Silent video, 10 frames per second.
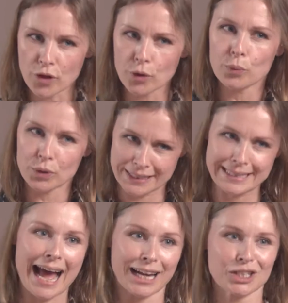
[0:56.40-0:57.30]
that was
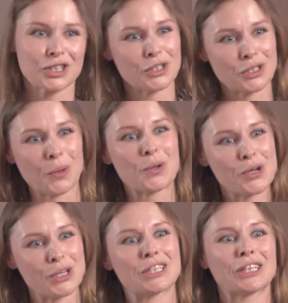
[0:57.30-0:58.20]
attached so Sol
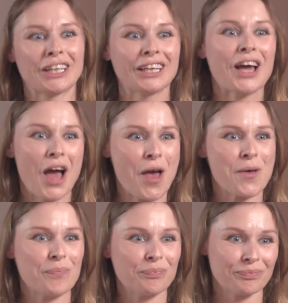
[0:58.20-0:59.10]
could
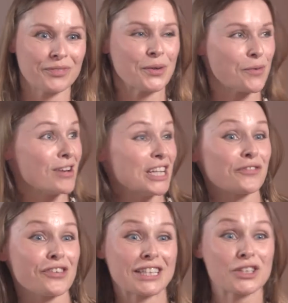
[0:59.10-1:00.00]
reach
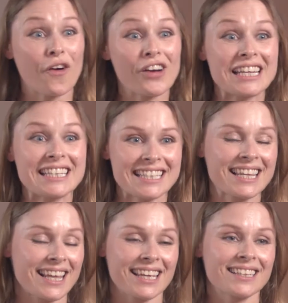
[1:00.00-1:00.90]
for his toys
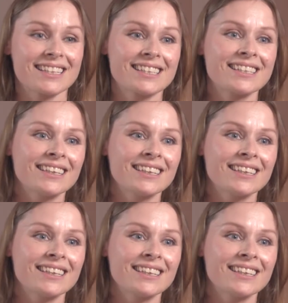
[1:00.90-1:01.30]
and things.